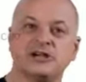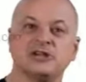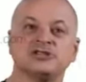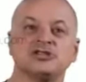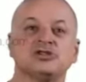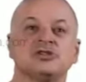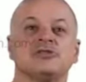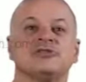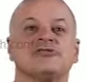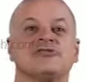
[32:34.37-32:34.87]
to
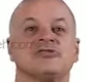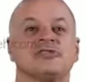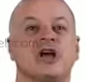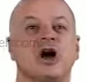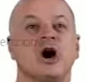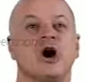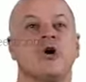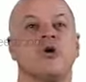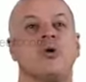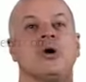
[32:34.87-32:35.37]
the
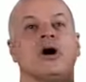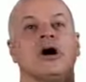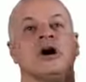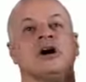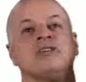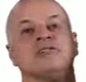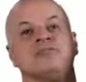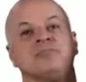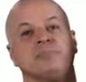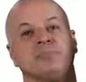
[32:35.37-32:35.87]
flow
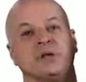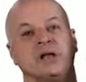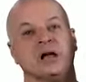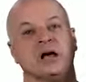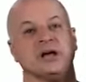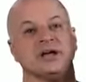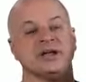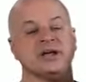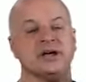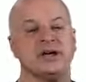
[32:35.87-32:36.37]
of blood